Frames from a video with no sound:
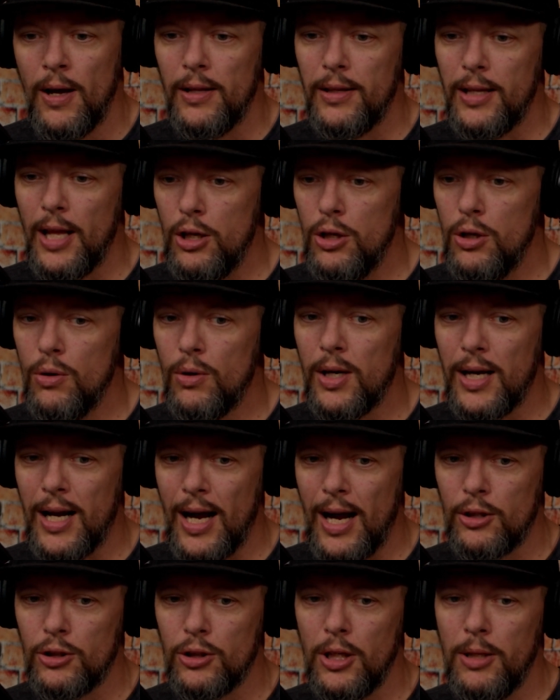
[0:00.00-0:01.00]
that you could
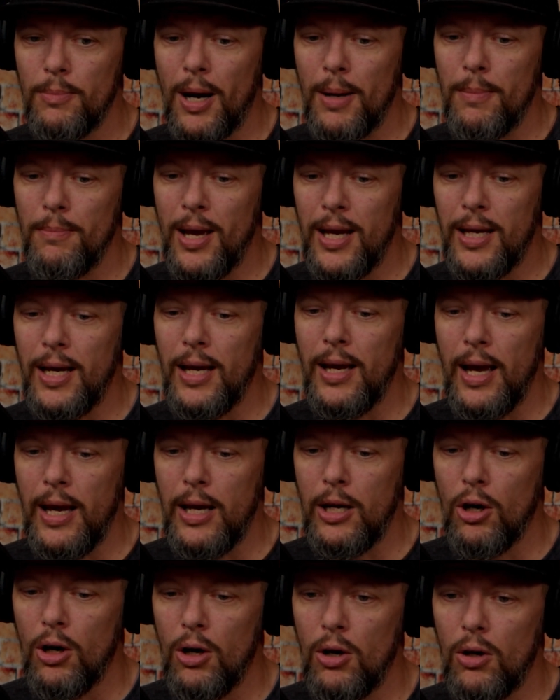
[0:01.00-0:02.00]
actually, by making a
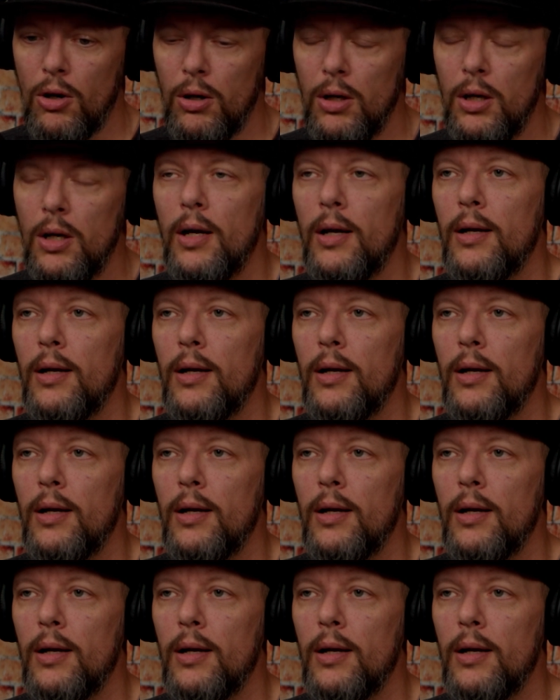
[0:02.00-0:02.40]
call,